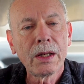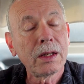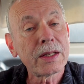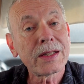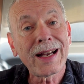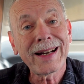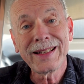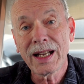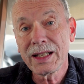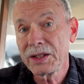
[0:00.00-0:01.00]
I decided
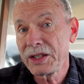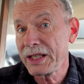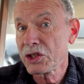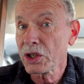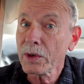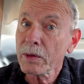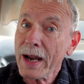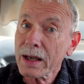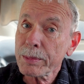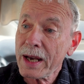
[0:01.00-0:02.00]
on the server
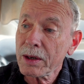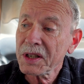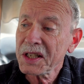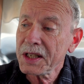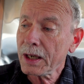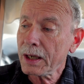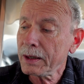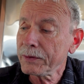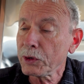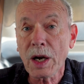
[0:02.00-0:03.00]
rack battery
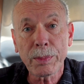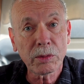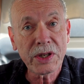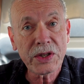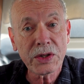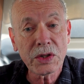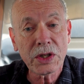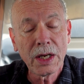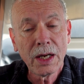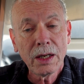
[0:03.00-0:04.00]
for a couple of
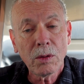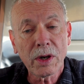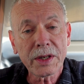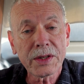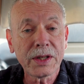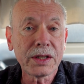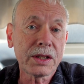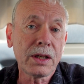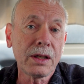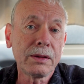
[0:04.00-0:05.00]
reasons. One is it's
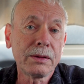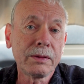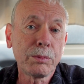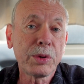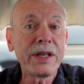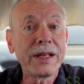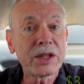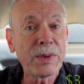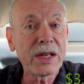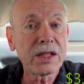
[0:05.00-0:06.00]
pretty
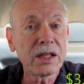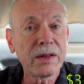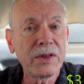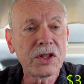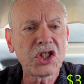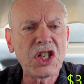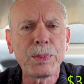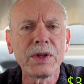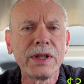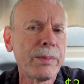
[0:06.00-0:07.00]
inexpensive. It's
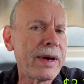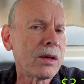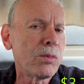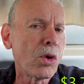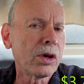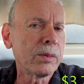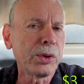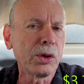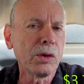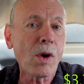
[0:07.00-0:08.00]
cheaper than the Battleborne
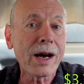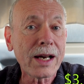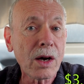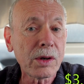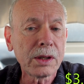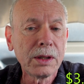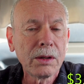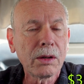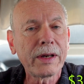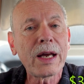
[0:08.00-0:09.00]
per watt hour
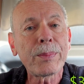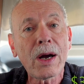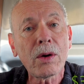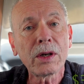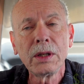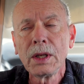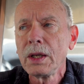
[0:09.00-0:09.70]
or amp hour.